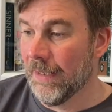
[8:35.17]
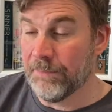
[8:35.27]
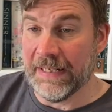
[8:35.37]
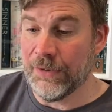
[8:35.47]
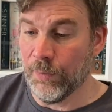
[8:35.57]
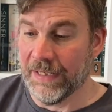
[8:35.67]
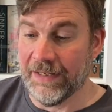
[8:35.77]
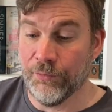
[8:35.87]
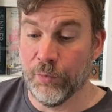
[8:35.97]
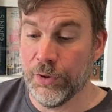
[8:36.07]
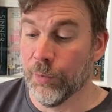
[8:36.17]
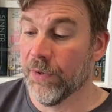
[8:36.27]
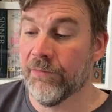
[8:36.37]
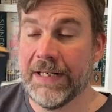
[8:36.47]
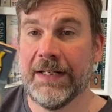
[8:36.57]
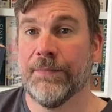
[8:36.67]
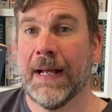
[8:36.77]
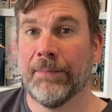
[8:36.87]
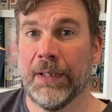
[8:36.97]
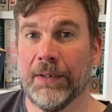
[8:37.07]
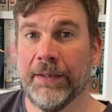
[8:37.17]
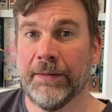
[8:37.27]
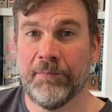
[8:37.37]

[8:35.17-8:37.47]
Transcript: But equally, if all you want to read is Mac Bolan,